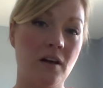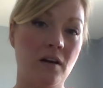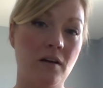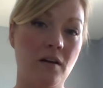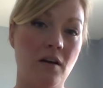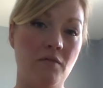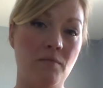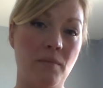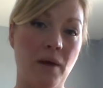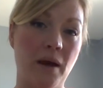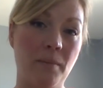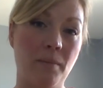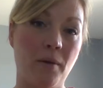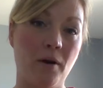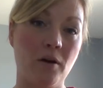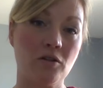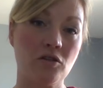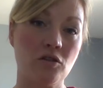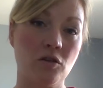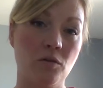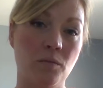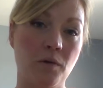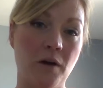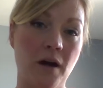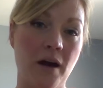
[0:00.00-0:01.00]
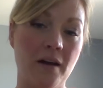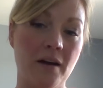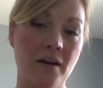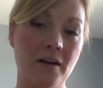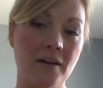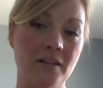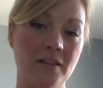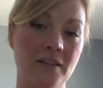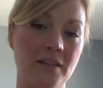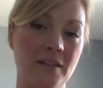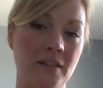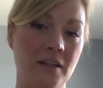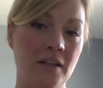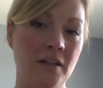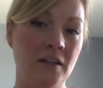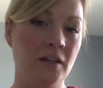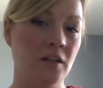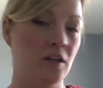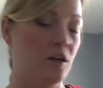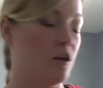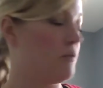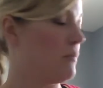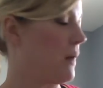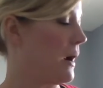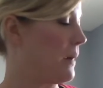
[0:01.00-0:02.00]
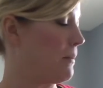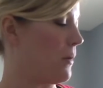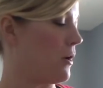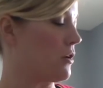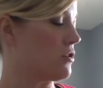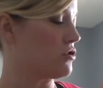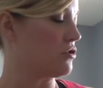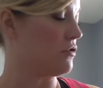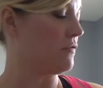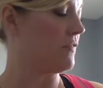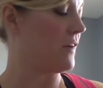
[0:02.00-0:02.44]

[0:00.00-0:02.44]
of my partial products, or my partial